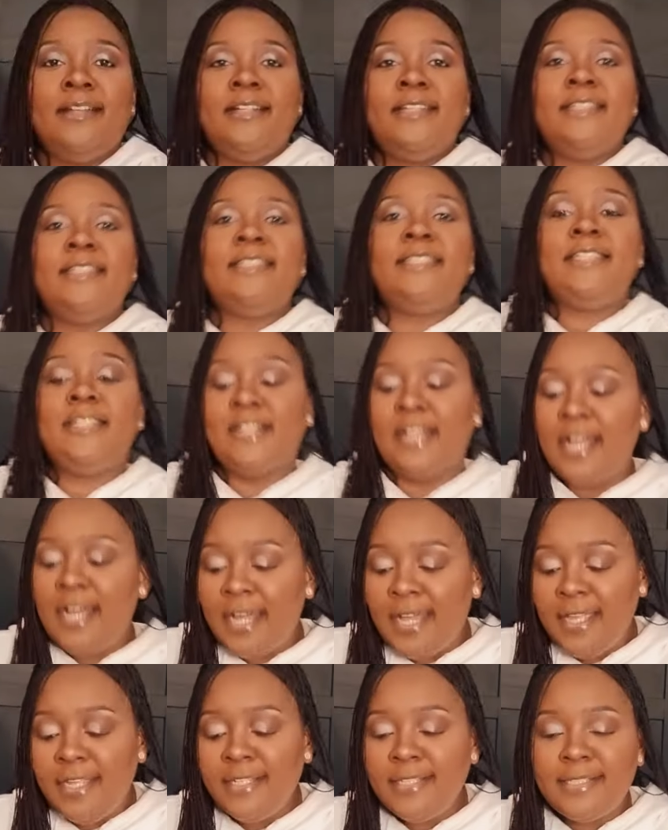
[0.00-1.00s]
So
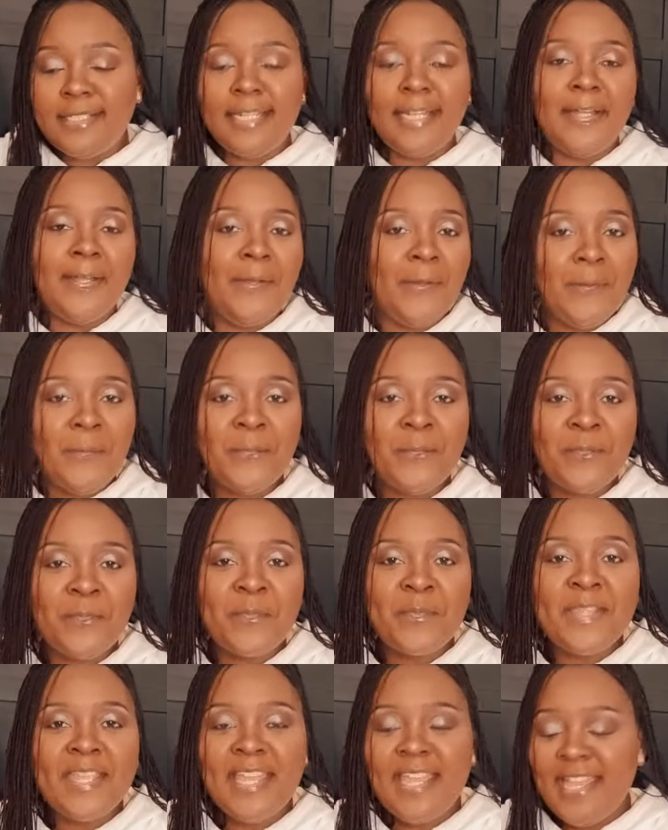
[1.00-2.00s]
guys,
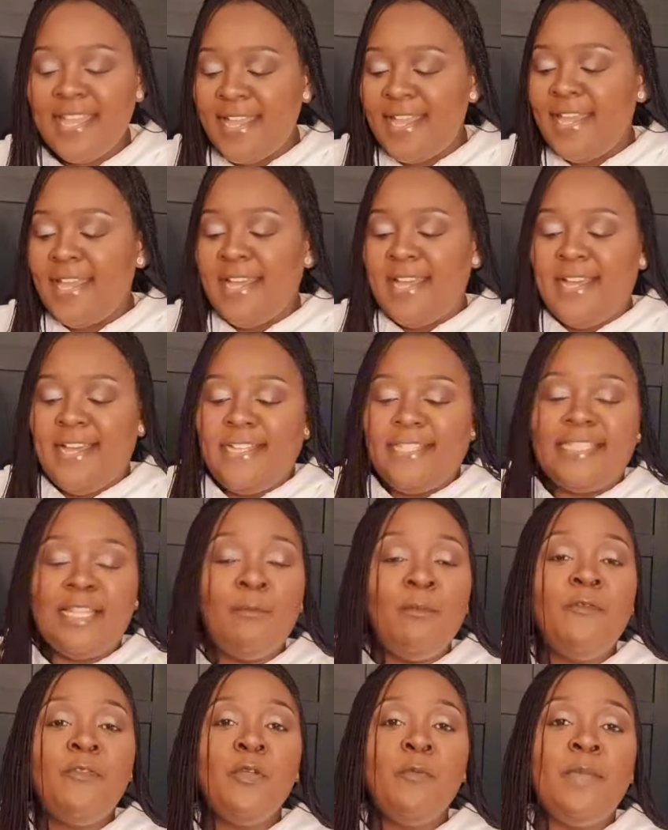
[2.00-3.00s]
some
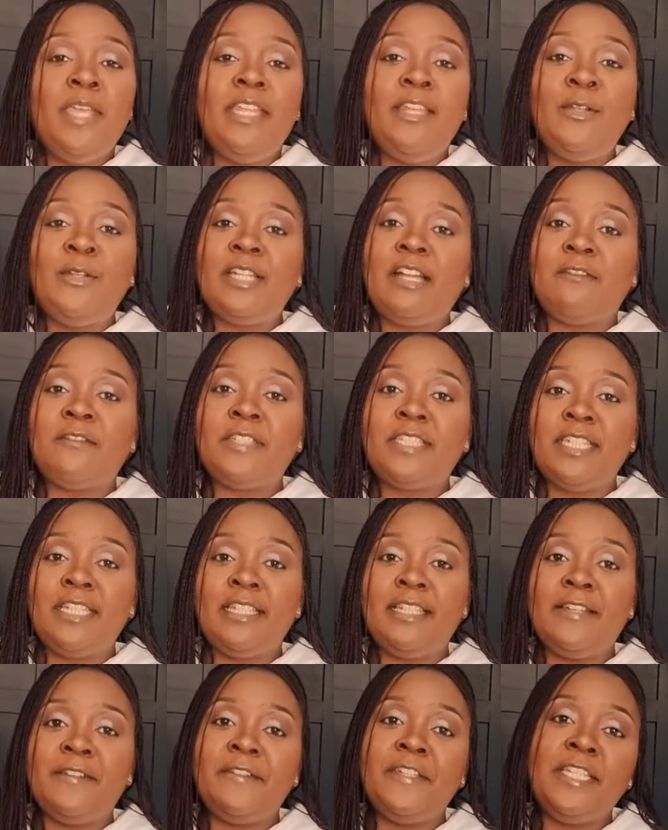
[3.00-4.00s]
of you may not have seen
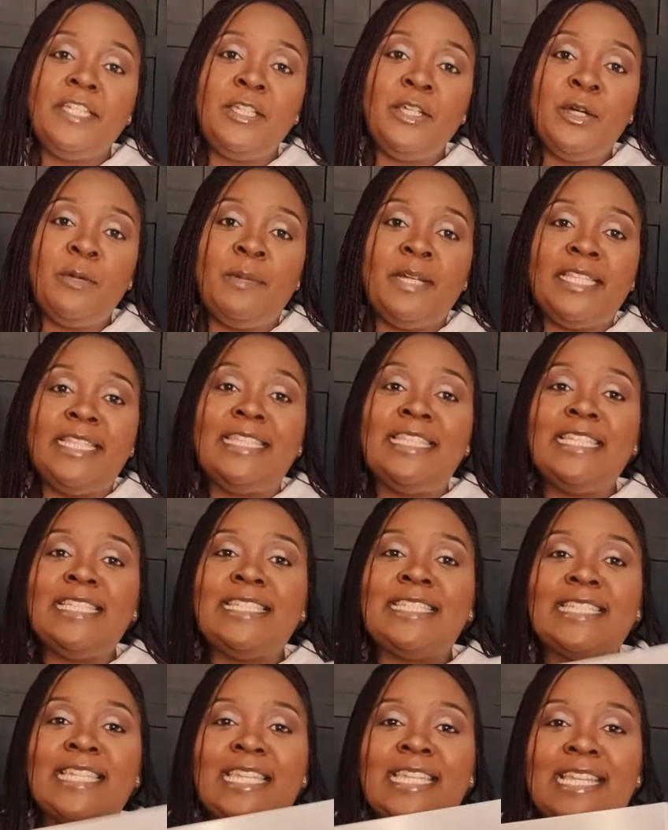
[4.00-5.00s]
the video, but
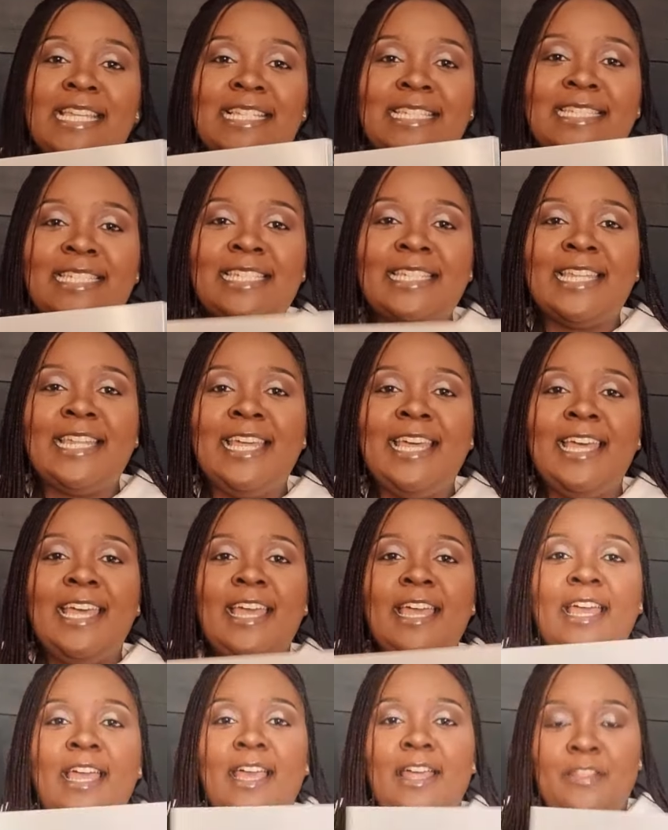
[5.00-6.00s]
this is
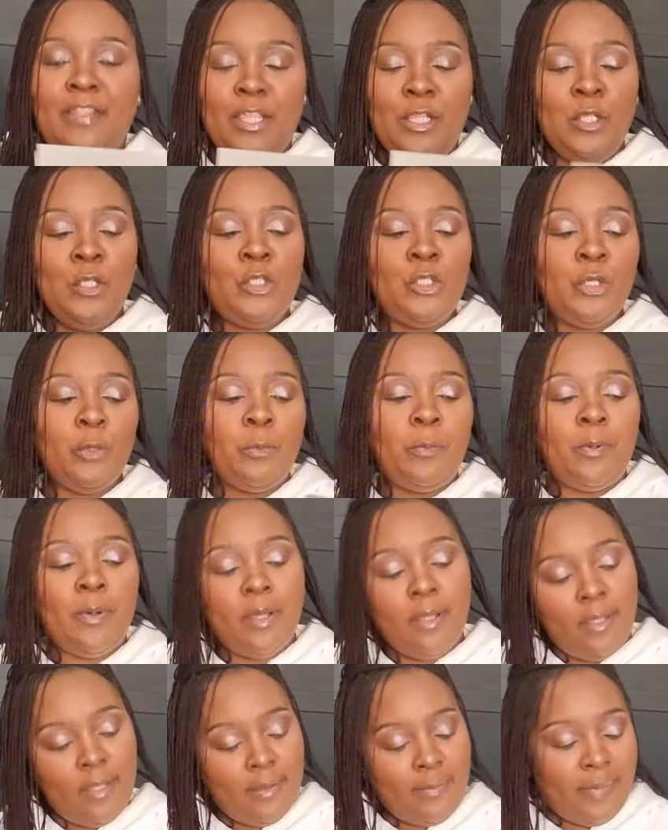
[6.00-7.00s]
the YouTube
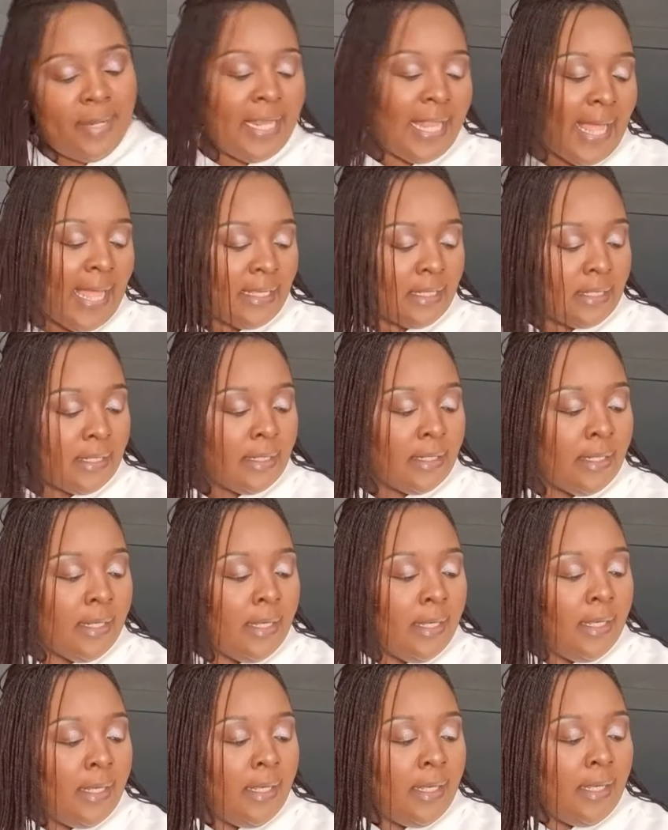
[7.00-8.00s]
plug,
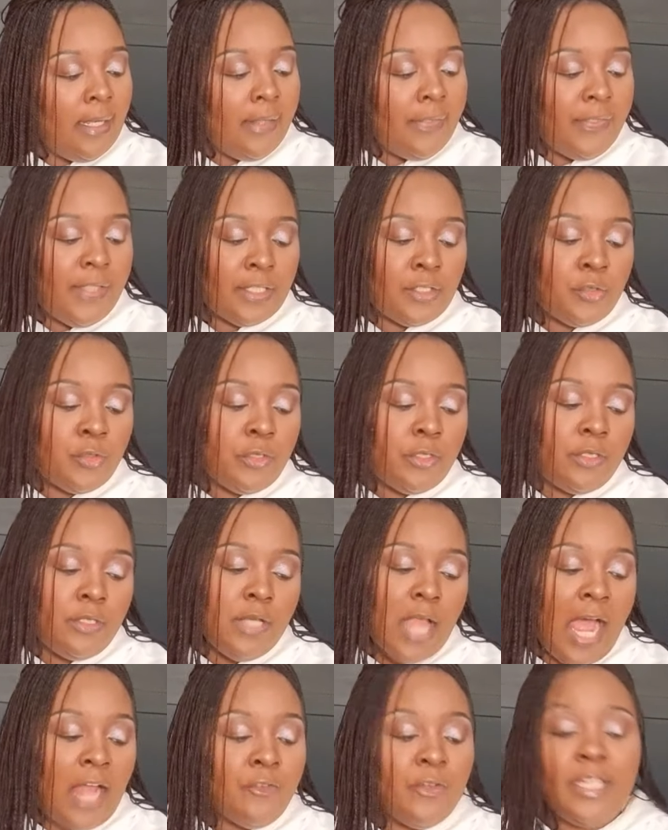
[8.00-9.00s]
the
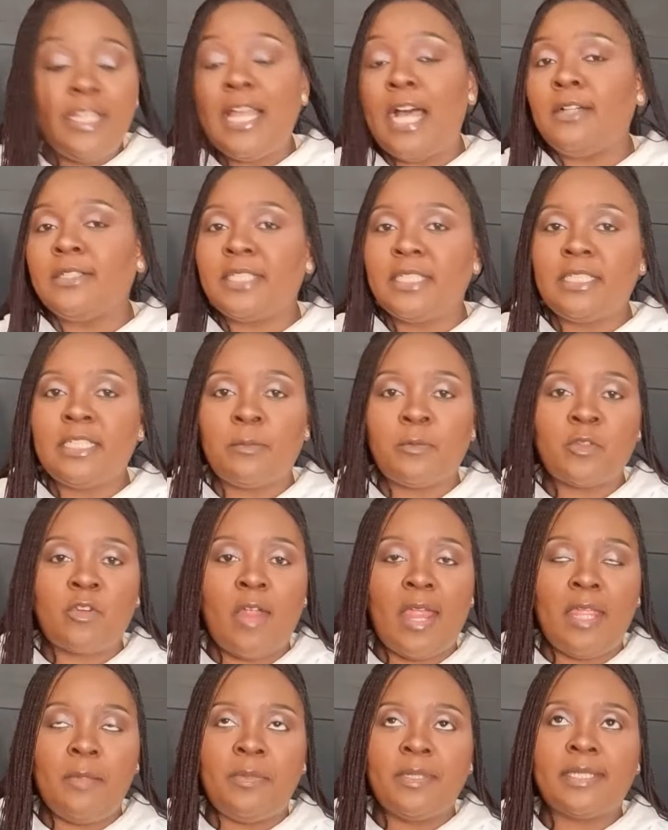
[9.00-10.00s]
100,000
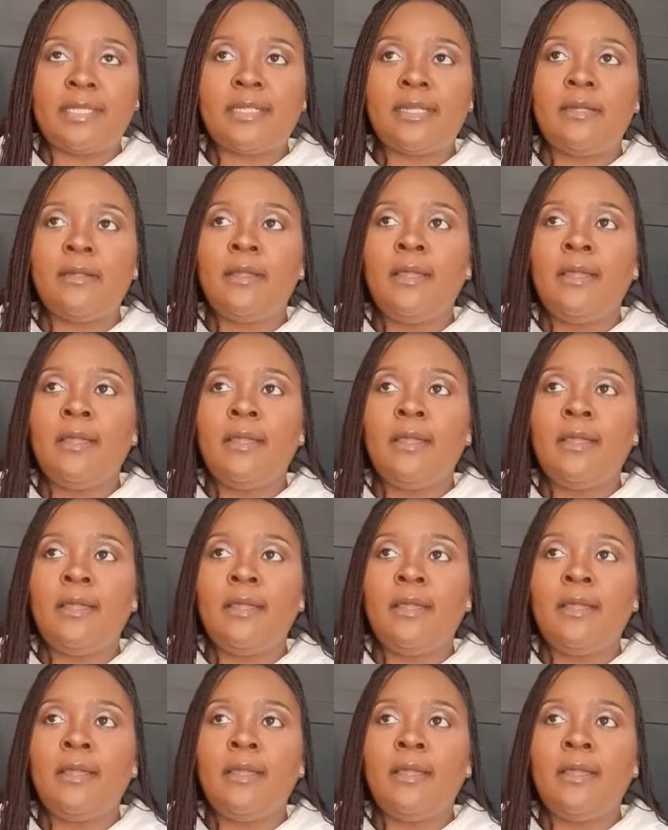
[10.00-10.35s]
subscribers.